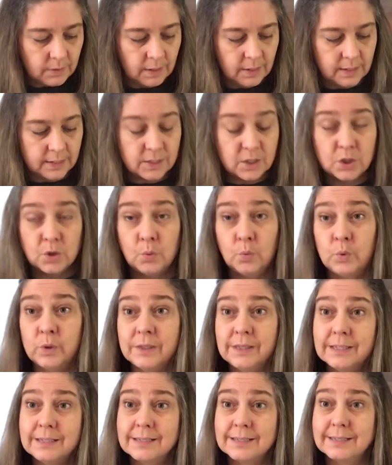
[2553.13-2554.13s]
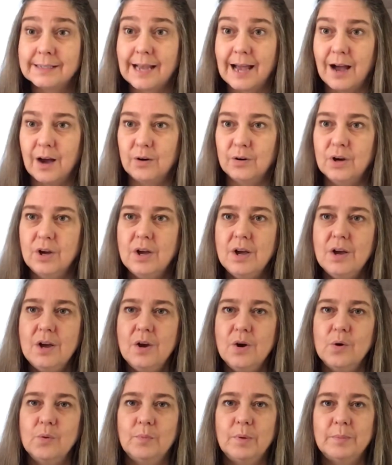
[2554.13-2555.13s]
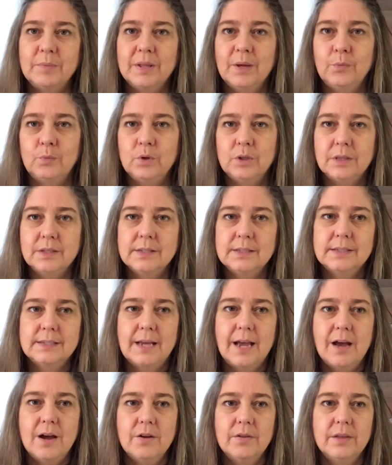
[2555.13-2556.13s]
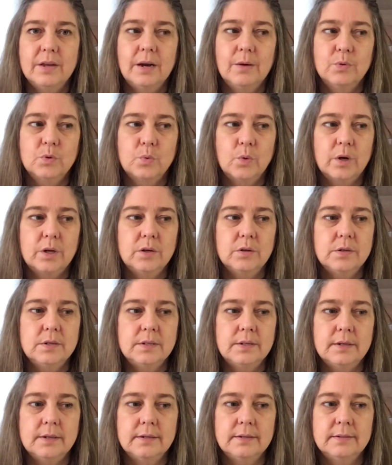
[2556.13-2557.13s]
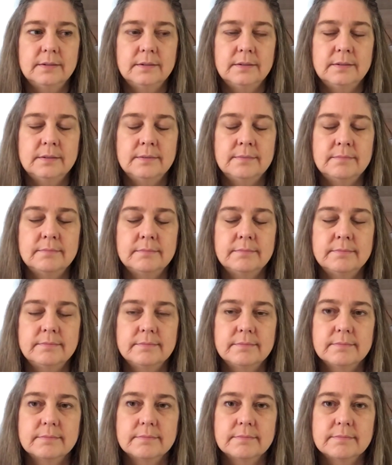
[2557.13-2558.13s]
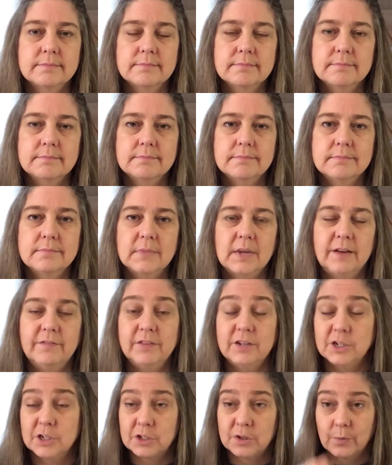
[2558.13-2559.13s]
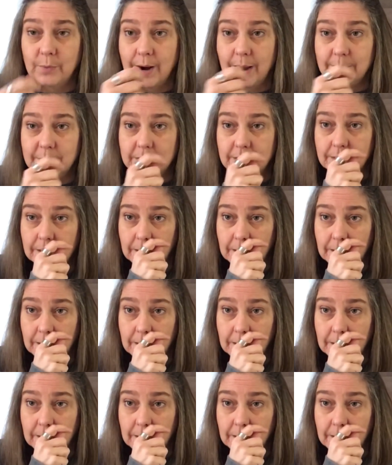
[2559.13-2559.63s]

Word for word: It's the woodland sow. Remember that woodland sow that I was working on? Um, I finished the rabbit.